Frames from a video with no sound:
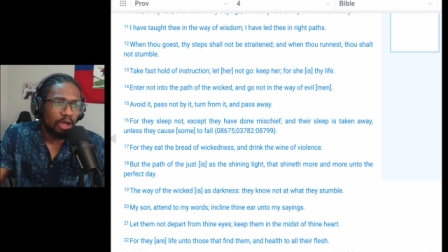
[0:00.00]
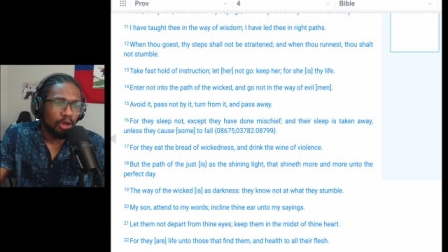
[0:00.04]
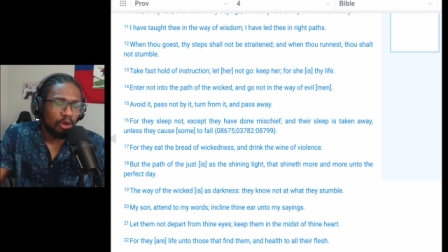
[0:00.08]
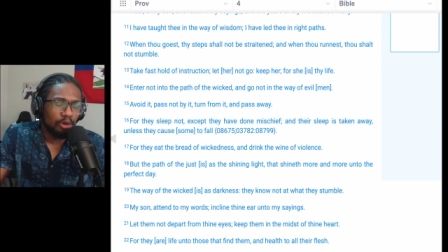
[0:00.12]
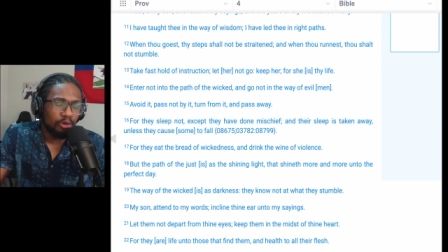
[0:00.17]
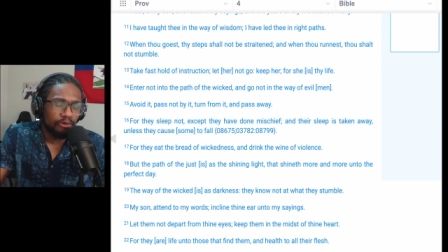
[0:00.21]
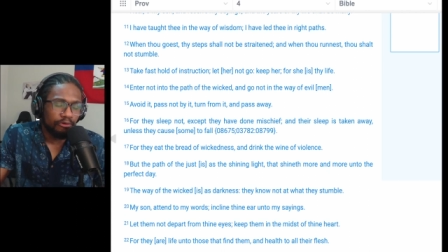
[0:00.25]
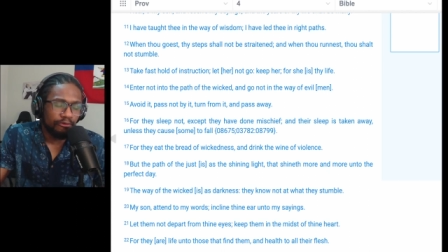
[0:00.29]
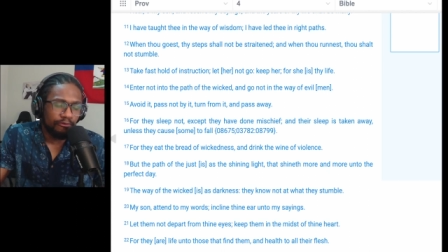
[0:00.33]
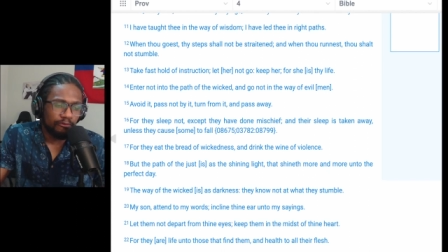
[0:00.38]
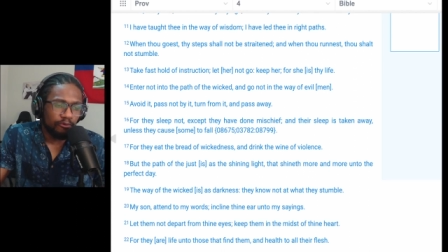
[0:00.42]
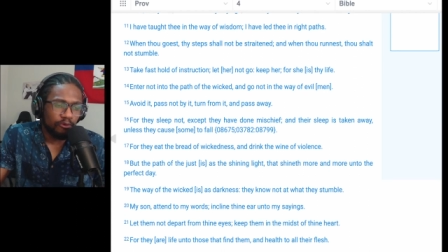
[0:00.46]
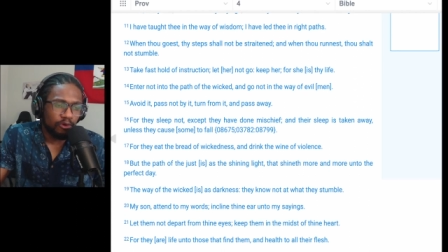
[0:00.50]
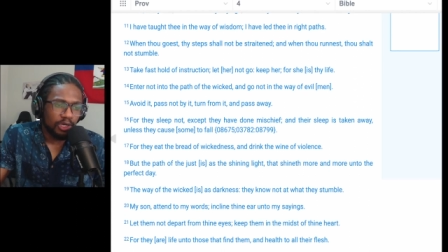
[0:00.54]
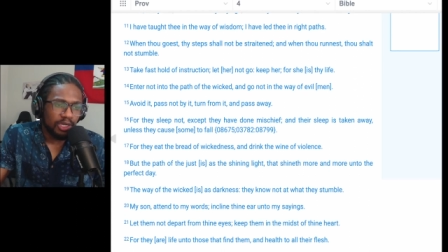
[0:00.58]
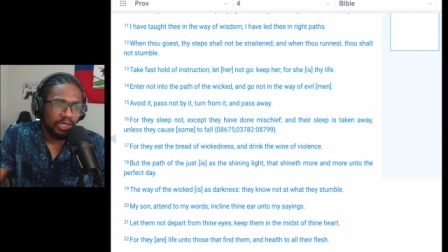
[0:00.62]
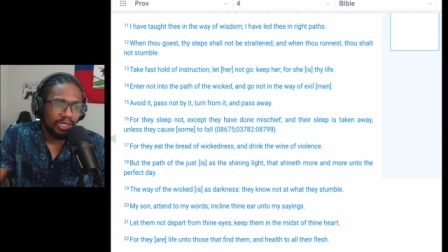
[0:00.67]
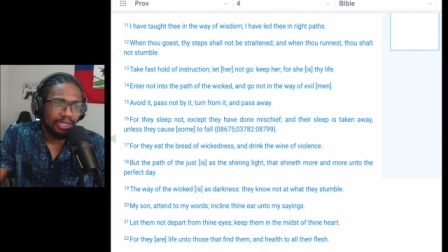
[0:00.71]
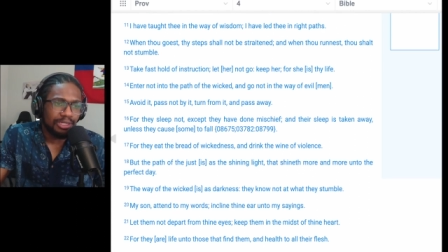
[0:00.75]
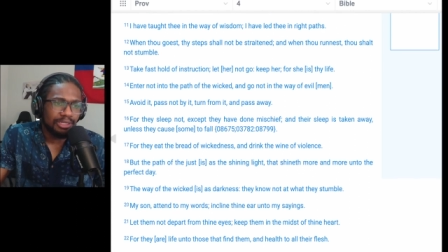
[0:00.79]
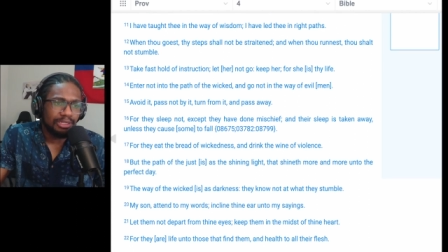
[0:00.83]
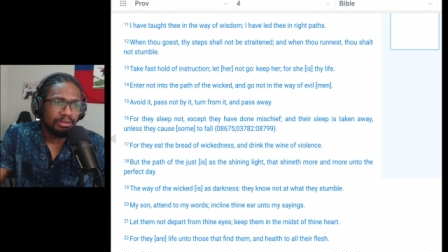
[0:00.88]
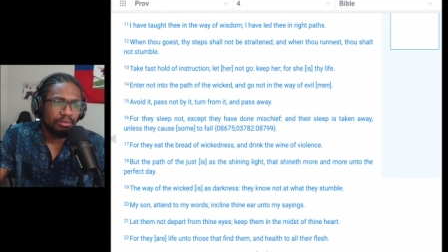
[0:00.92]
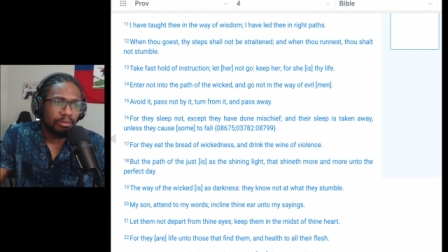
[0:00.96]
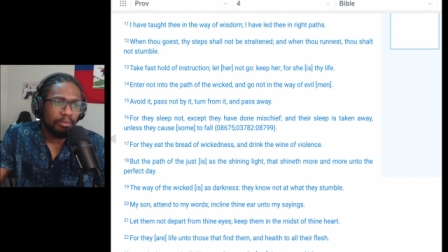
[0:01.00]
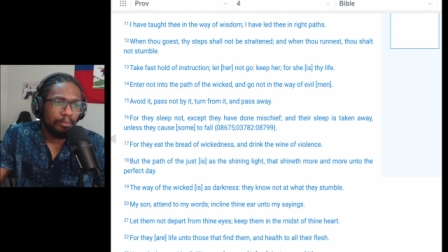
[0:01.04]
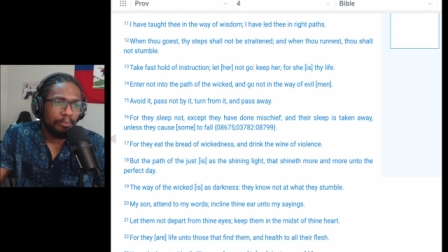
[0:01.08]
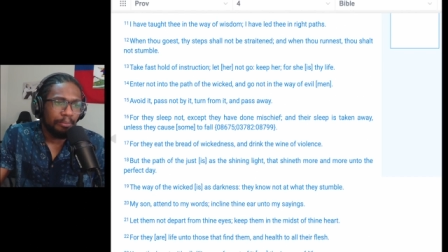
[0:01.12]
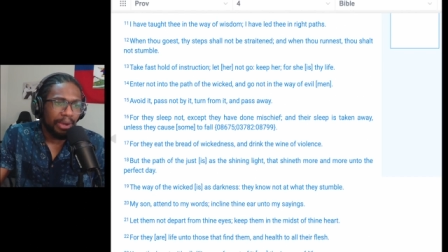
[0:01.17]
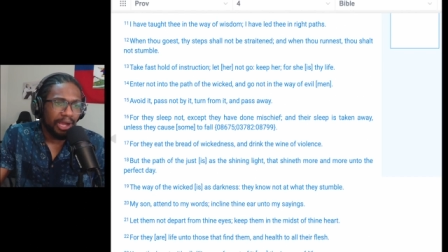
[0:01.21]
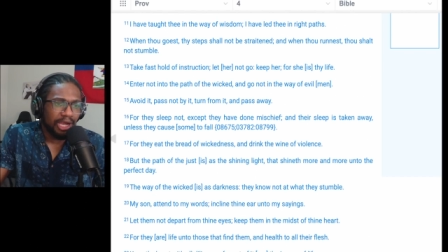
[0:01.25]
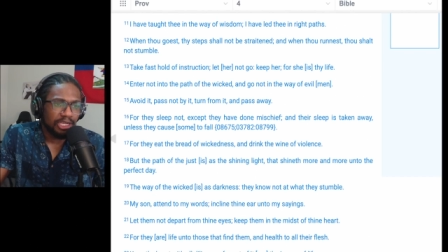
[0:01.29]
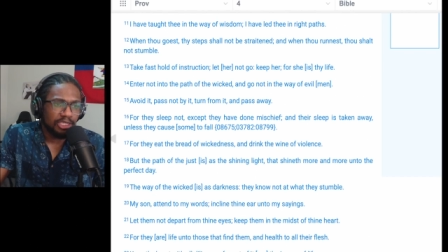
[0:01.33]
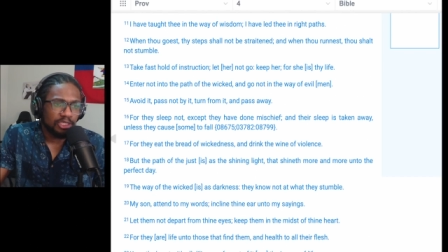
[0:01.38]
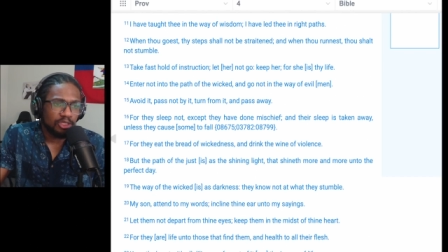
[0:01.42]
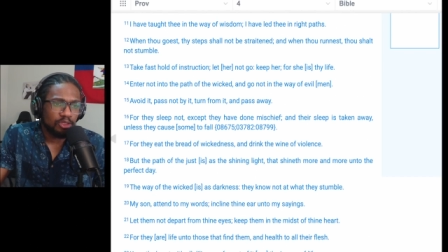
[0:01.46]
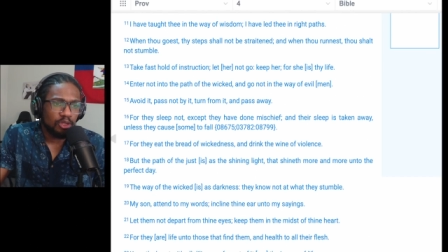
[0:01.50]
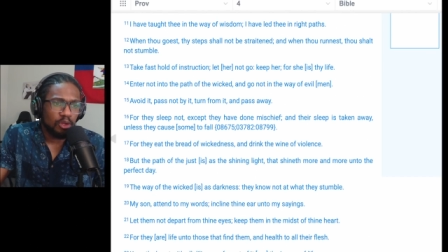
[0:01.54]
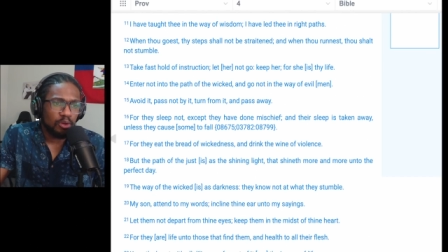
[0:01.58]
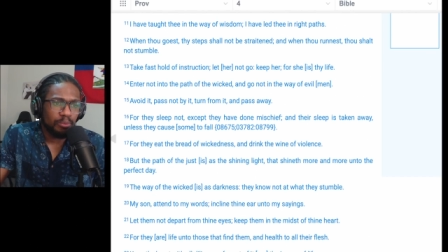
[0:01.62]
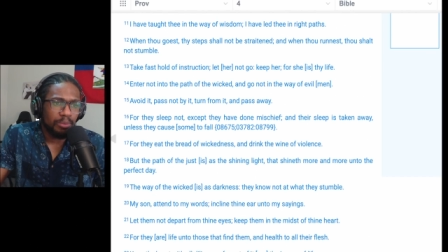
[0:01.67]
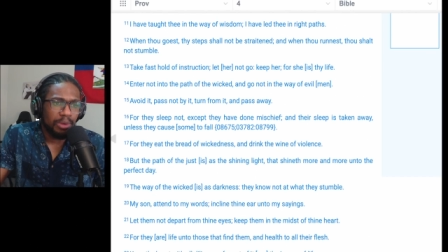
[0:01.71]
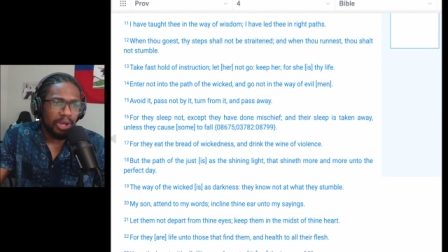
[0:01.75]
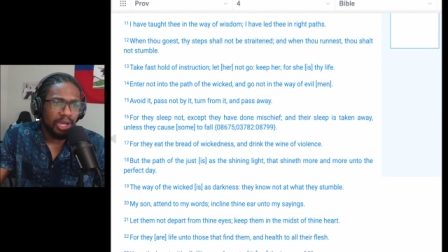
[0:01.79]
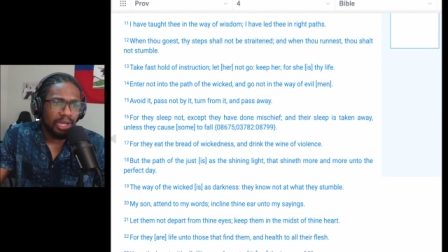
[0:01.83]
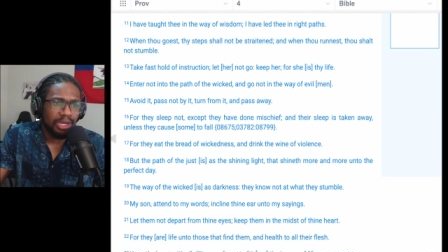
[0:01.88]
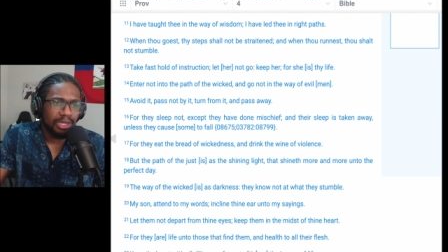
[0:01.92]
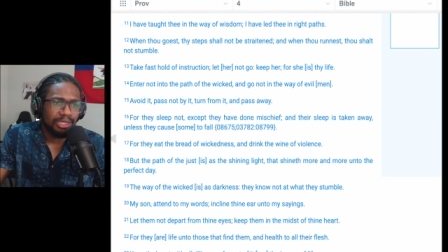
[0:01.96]
Avoid it, pass not
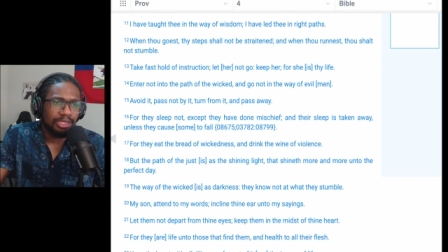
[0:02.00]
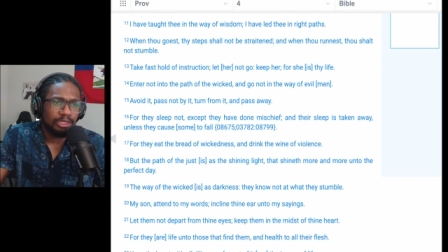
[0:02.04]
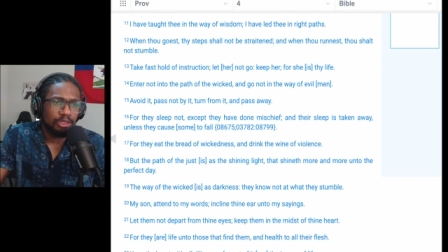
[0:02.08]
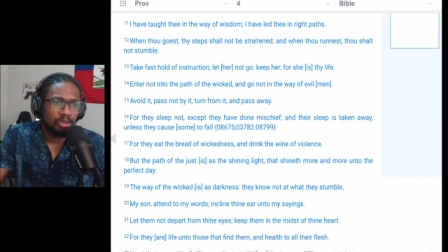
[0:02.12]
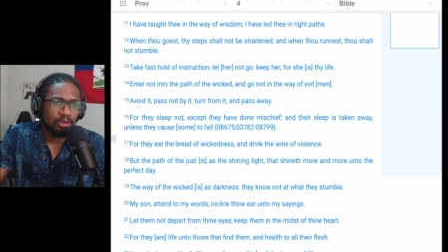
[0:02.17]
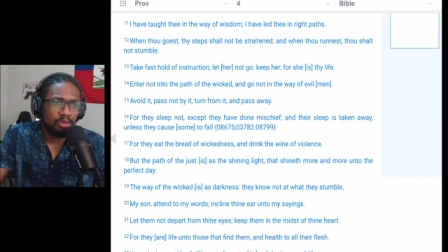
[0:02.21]
by it,